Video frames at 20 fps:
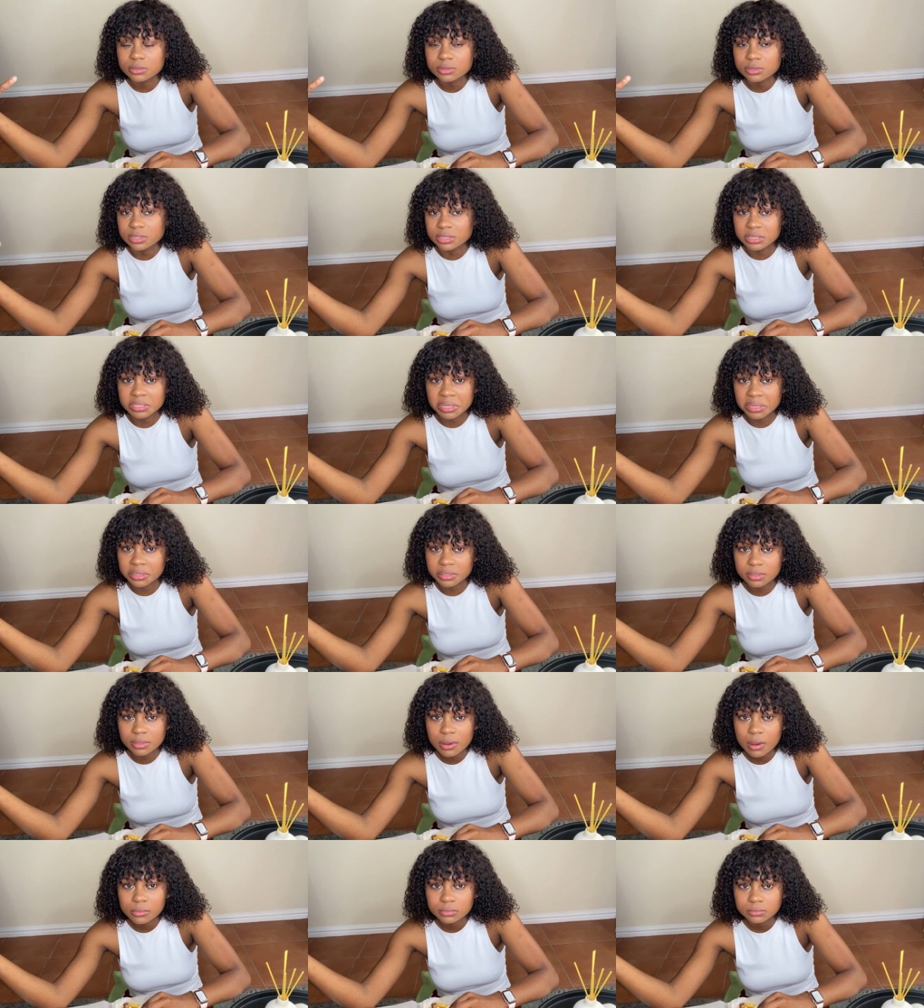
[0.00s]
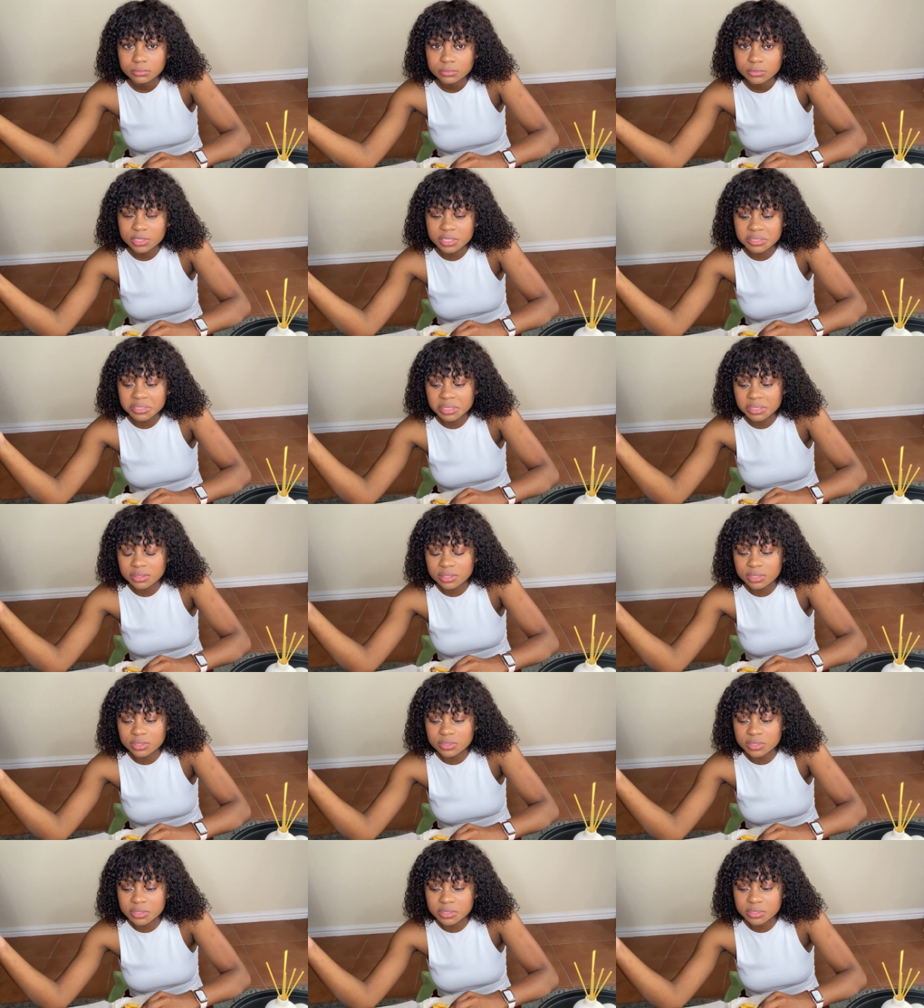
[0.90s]
she said. She said they
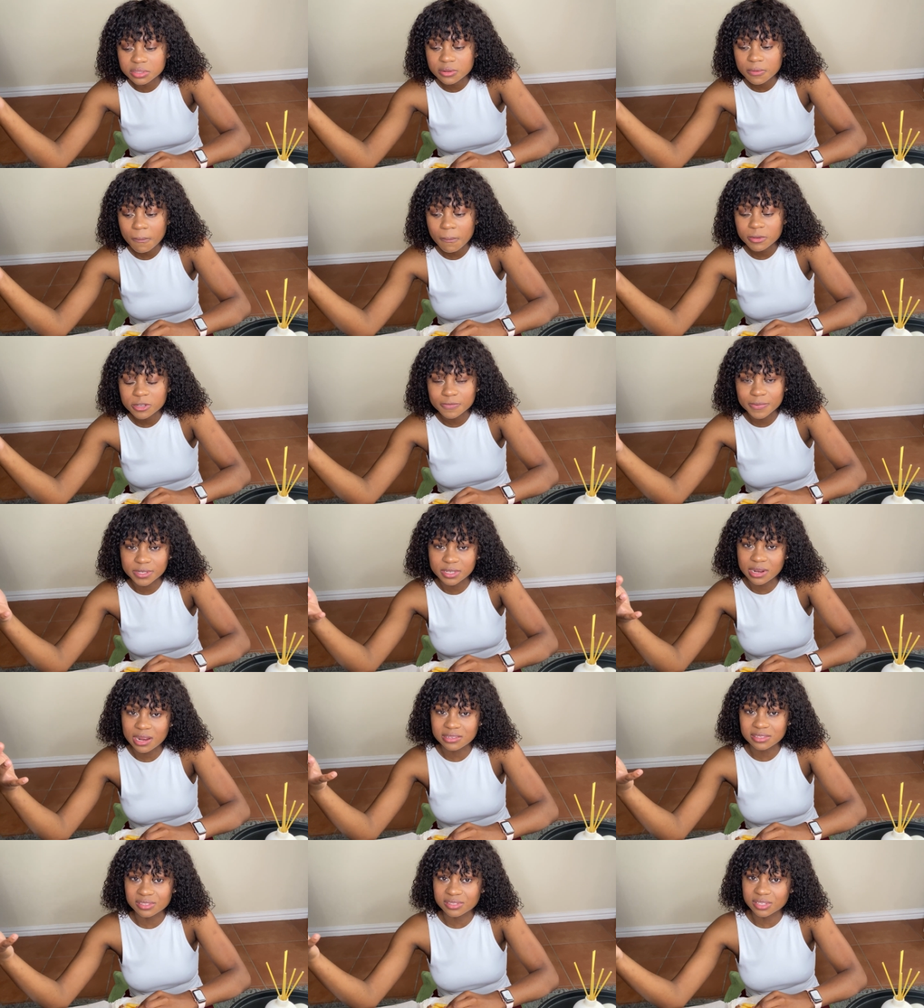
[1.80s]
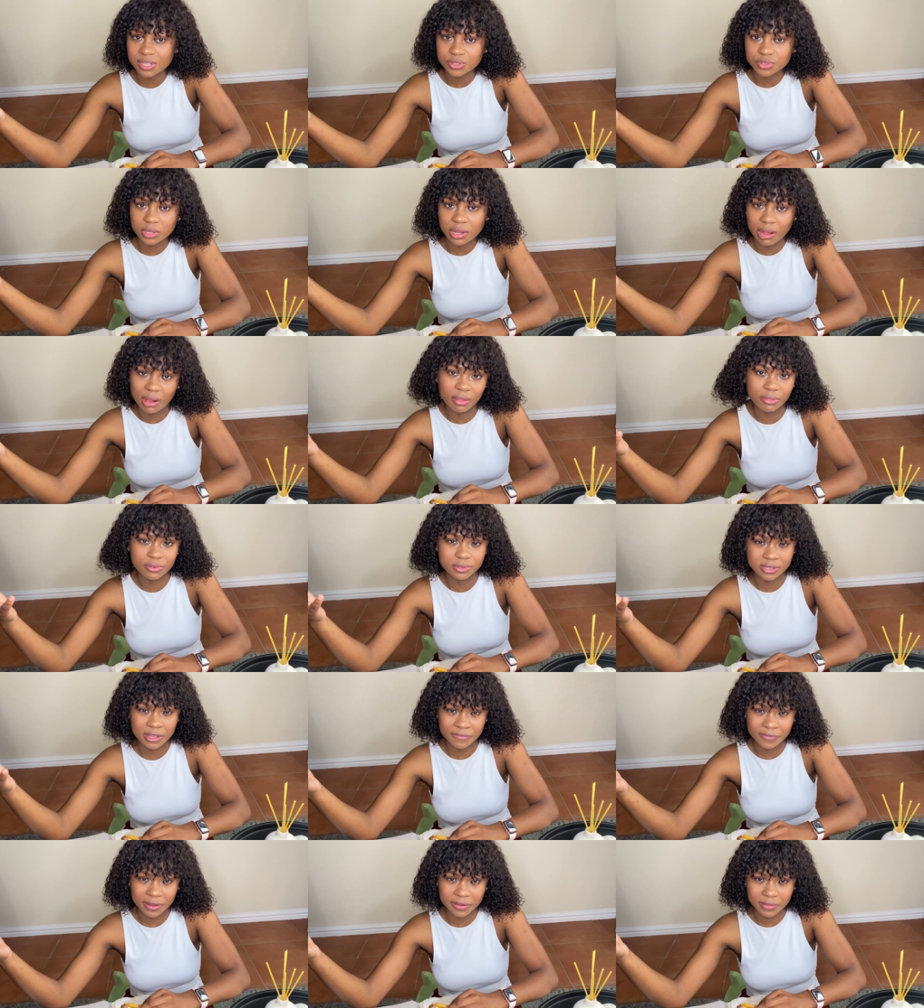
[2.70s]
just specialize in sexual health or
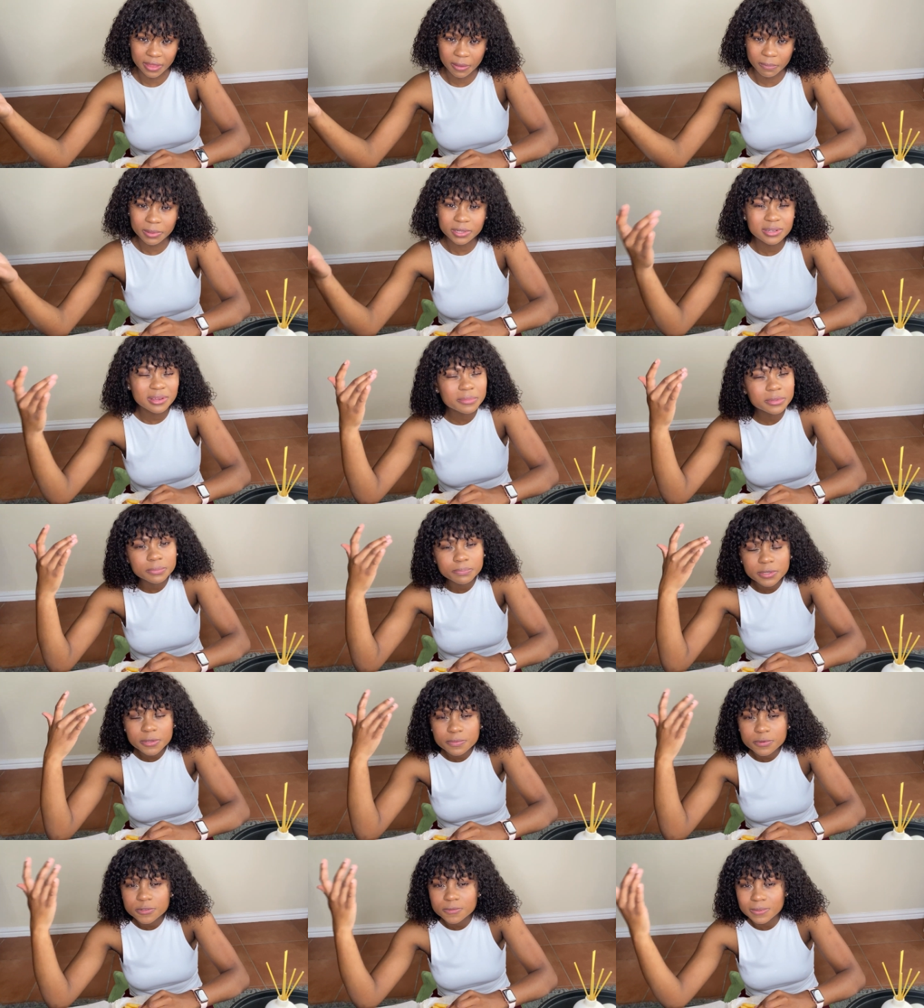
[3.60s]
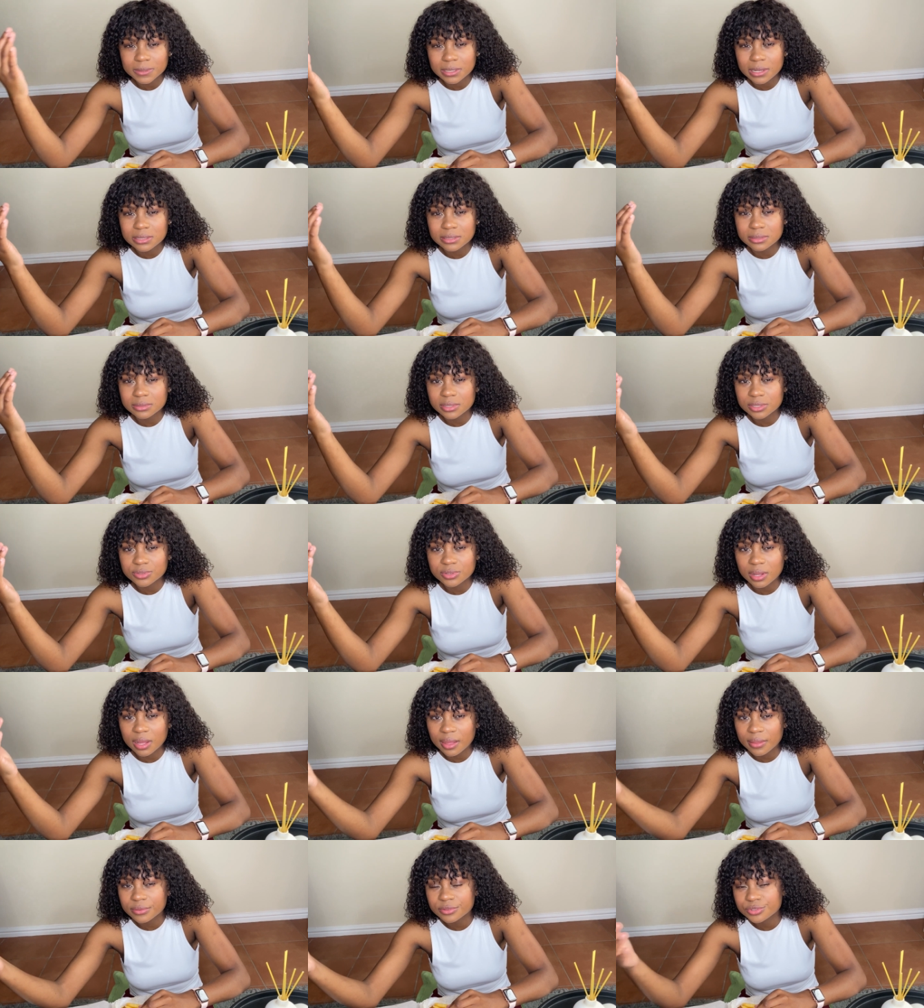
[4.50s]
something like that. But I mean, people who specialize in sexual
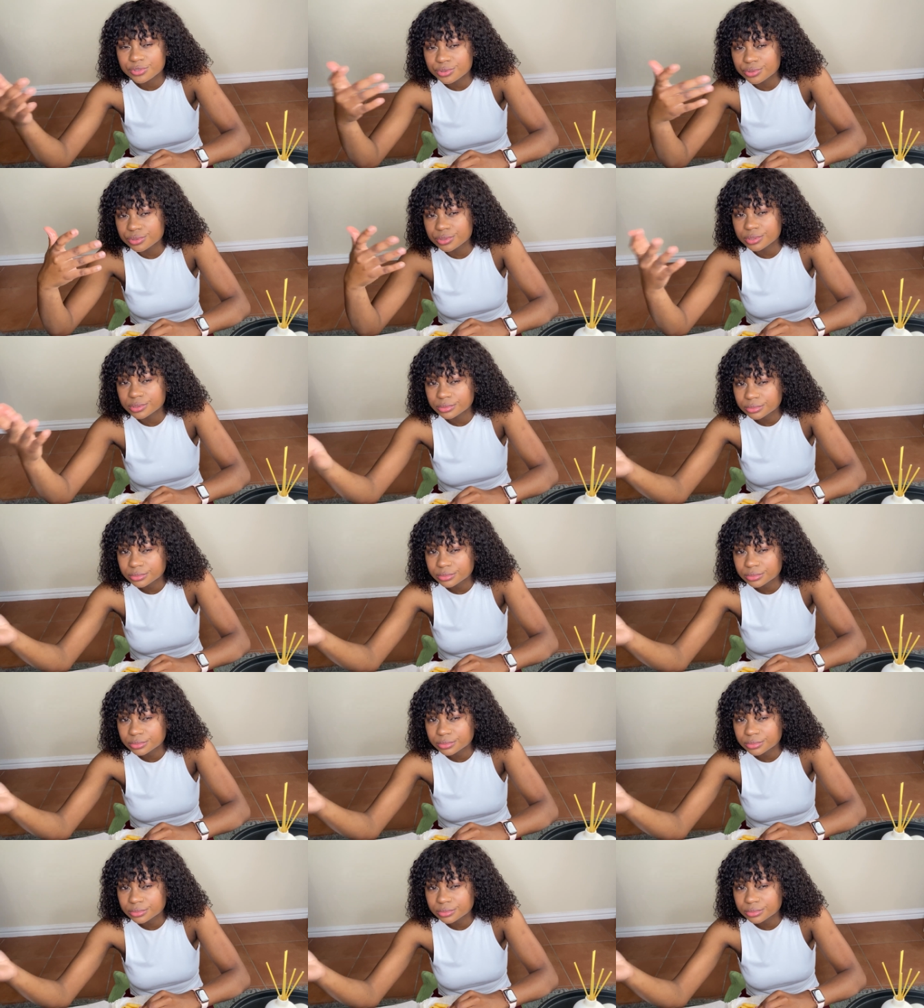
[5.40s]
health should